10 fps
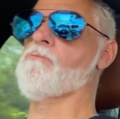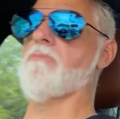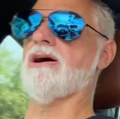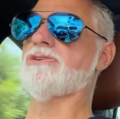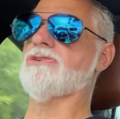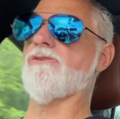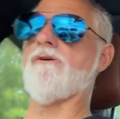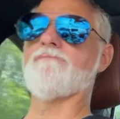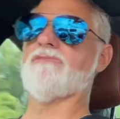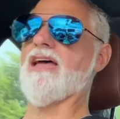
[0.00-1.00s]

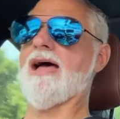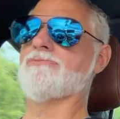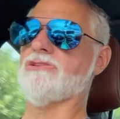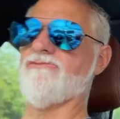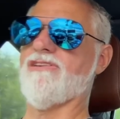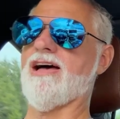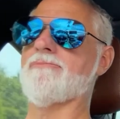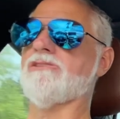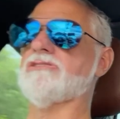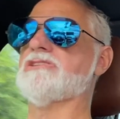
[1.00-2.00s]
Montreal. Absolutely
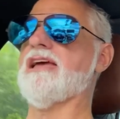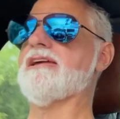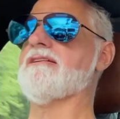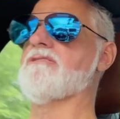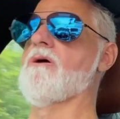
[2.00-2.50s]
fabulous steak.